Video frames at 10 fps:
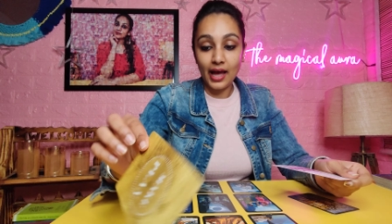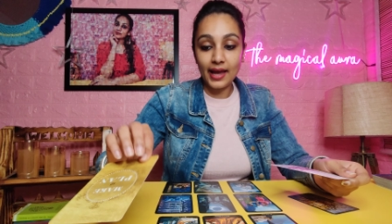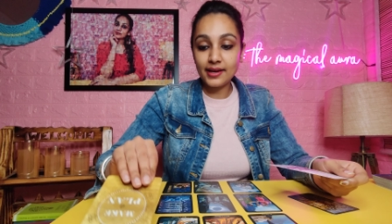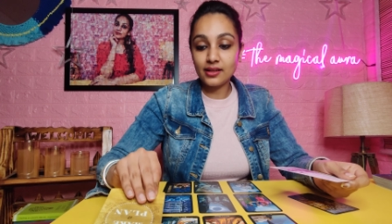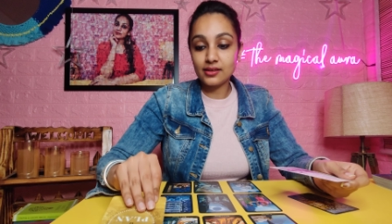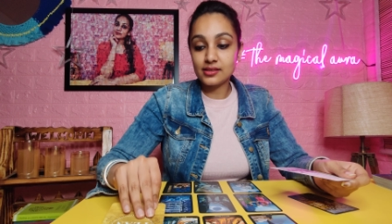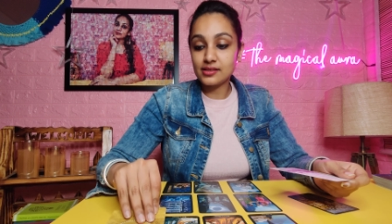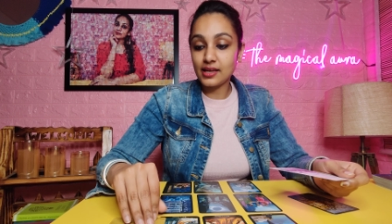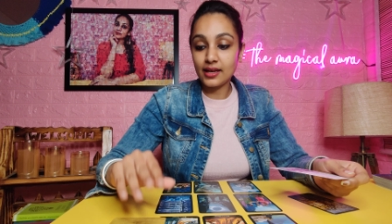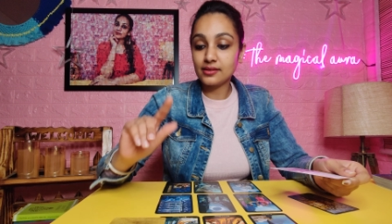I can
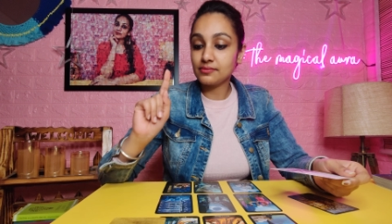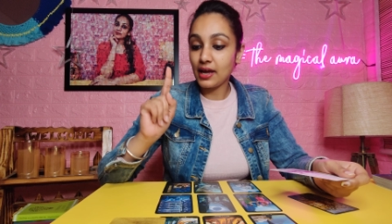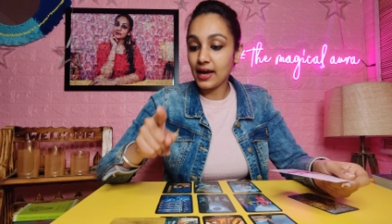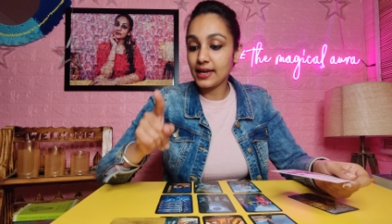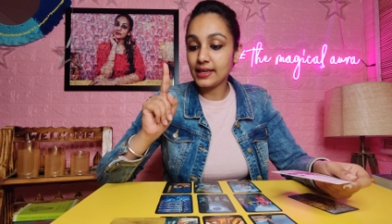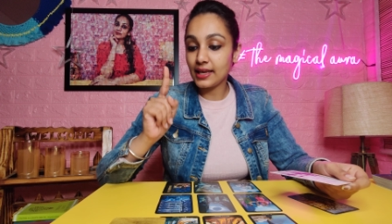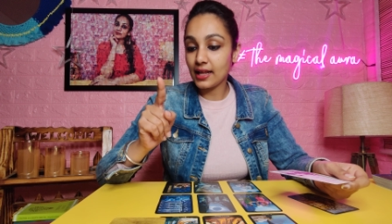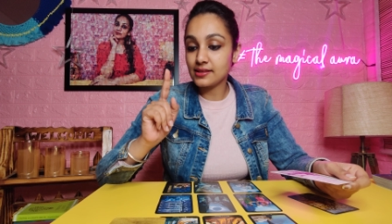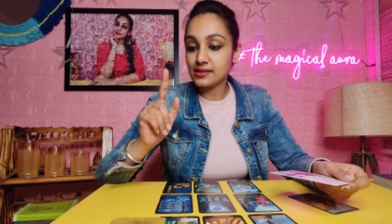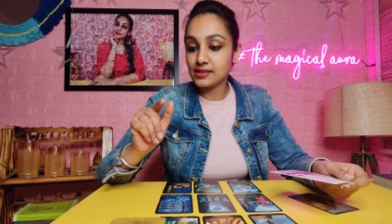understand, I
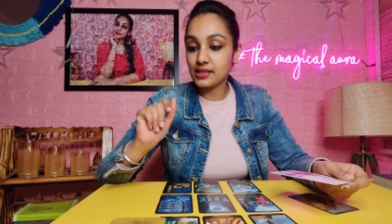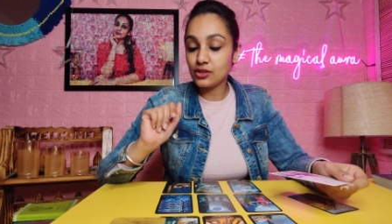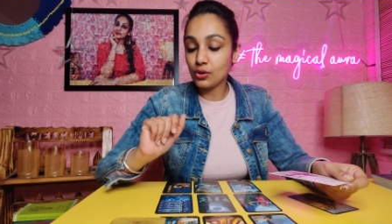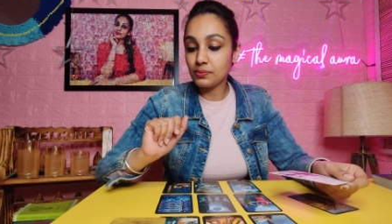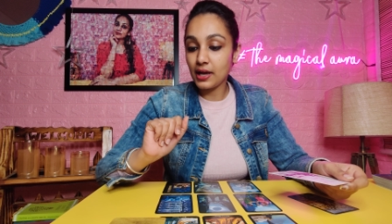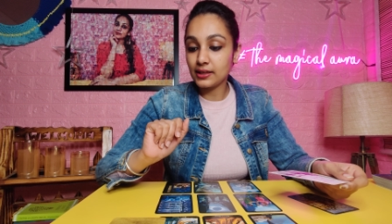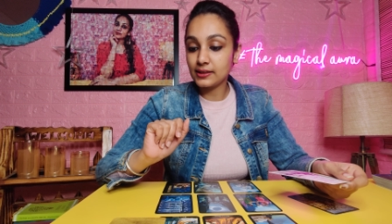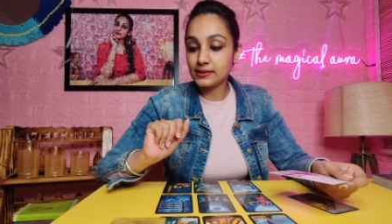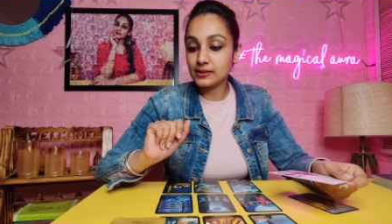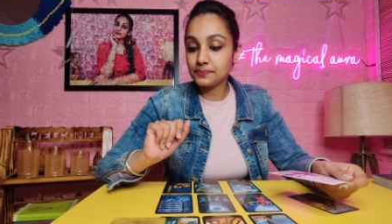can see your
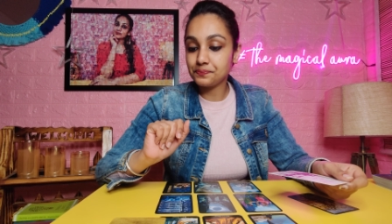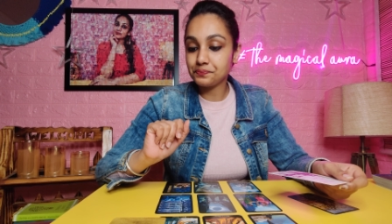plannings,